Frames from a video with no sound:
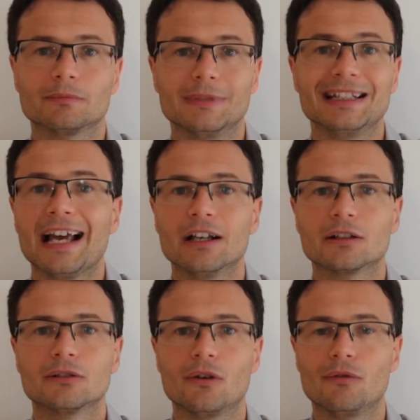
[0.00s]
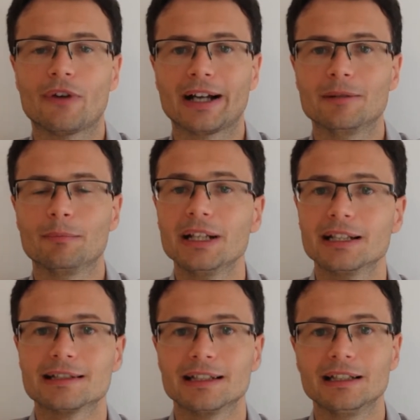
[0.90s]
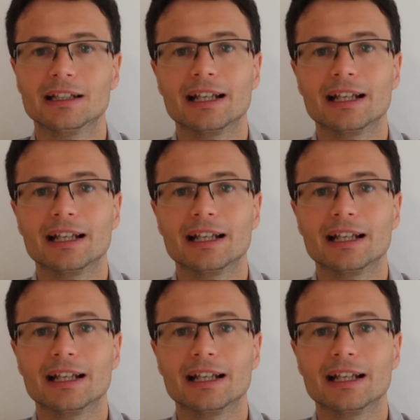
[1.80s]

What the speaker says: leg of viability.